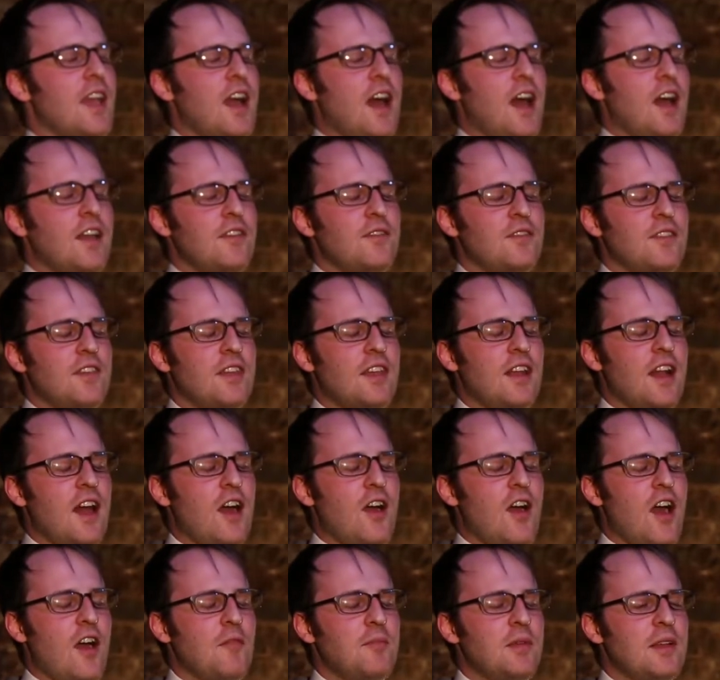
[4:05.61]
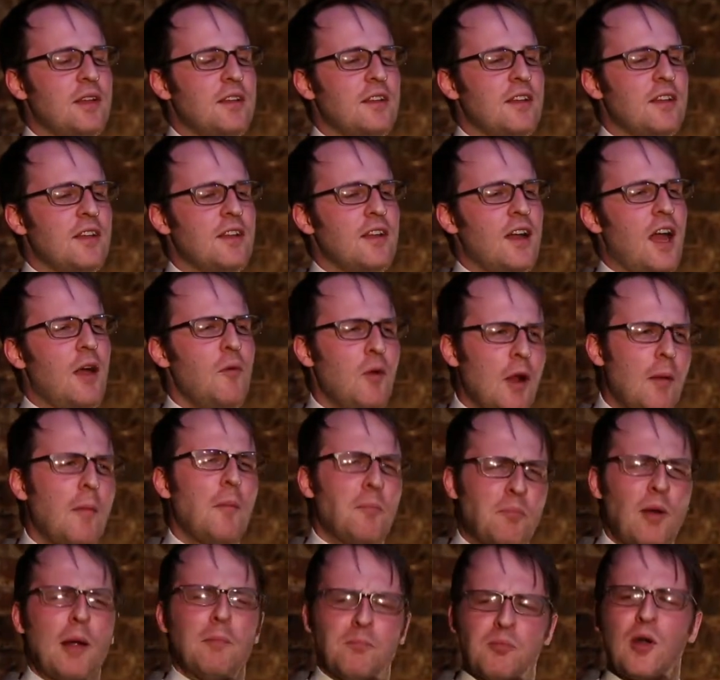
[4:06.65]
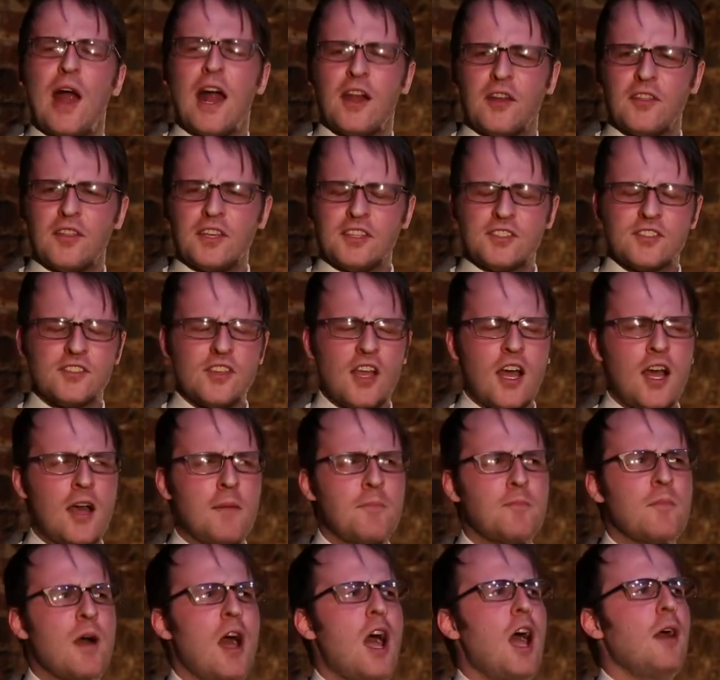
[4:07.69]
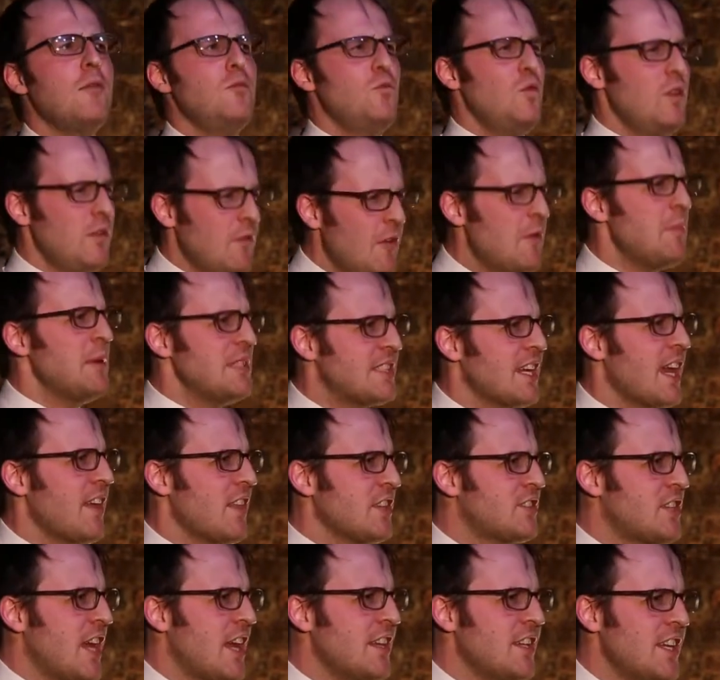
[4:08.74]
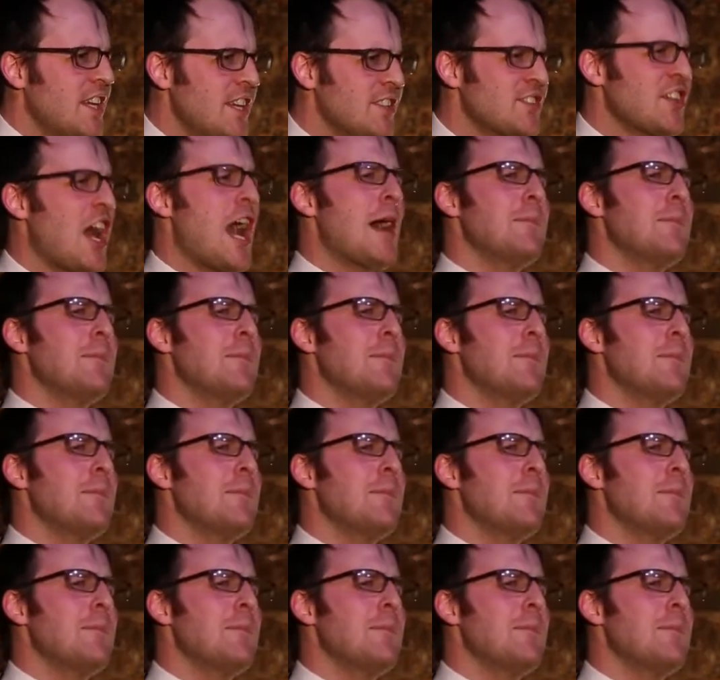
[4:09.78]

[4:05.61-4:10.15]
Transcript: I, you know, I've been. I'm, I'm proud of this. Um, We've been together 10 years.